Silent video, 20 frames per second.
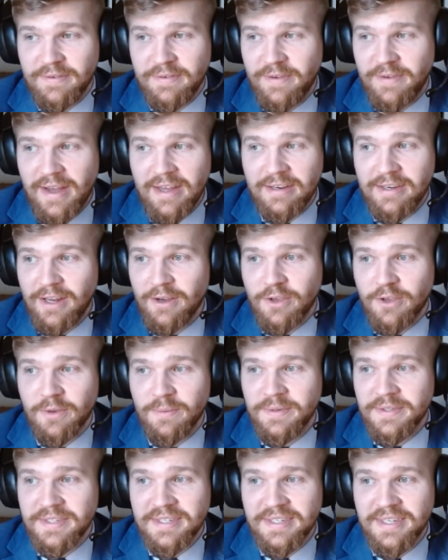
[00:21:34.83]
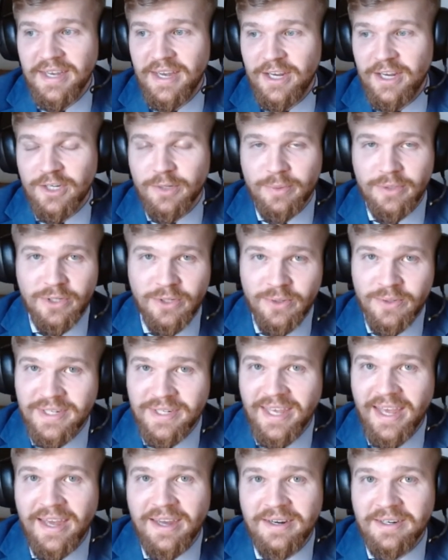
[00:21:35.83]
valid documents to return to
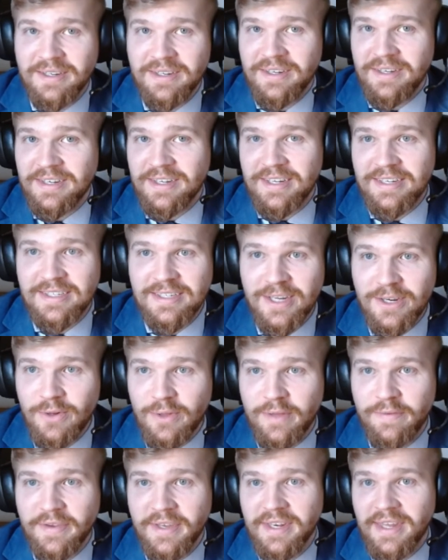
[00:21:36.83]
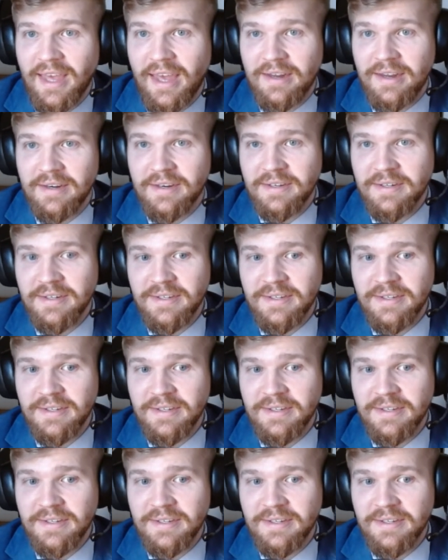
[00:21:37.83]
Canada and continue living in Canada